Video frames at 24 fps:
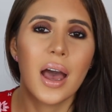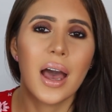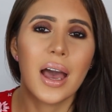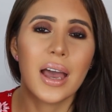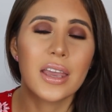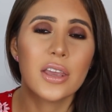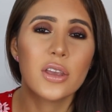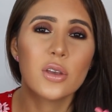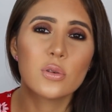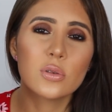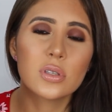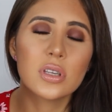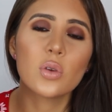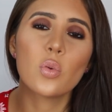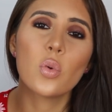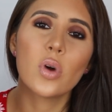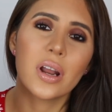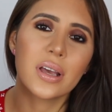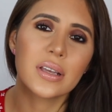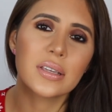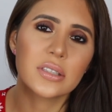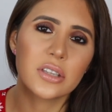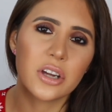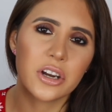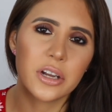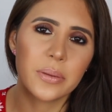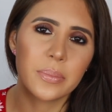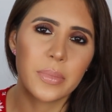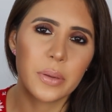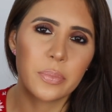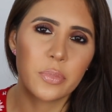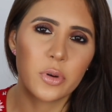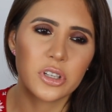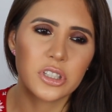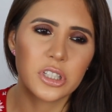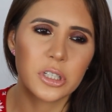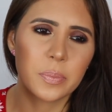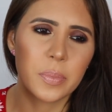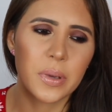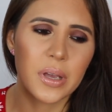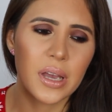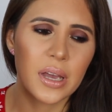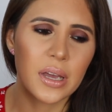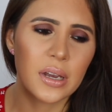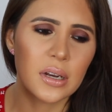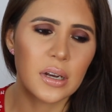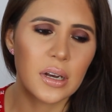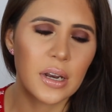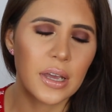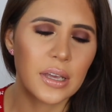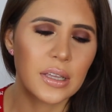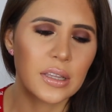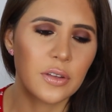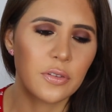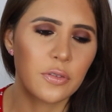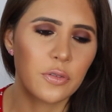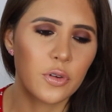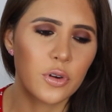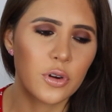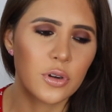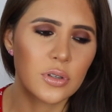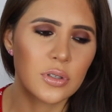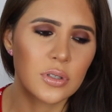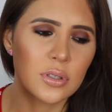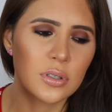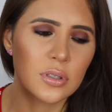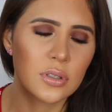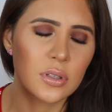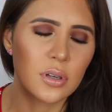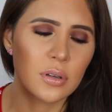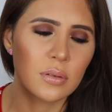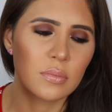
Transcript: I used it when I started my project pan, like the first